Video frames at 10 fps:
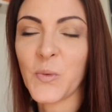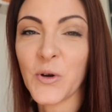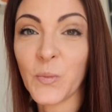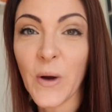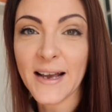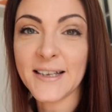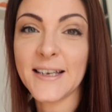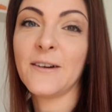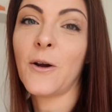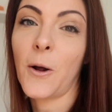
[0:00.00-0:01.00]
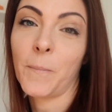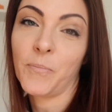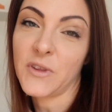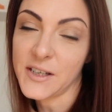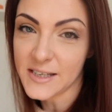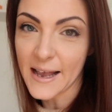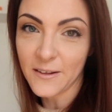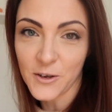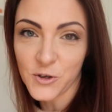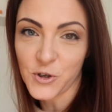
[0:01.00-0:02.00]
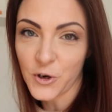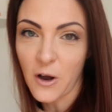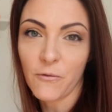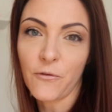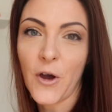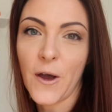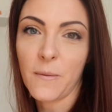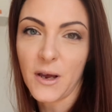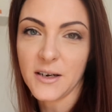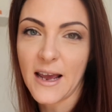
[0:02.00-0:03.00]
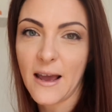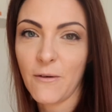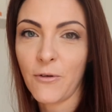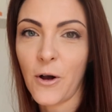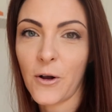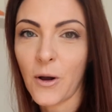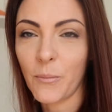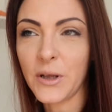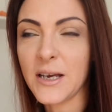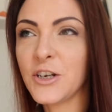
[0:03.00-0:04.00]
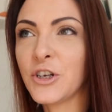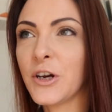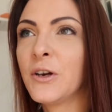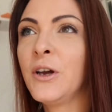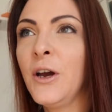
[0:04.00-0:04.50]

were waiting on the sellers to confirm a date for completion,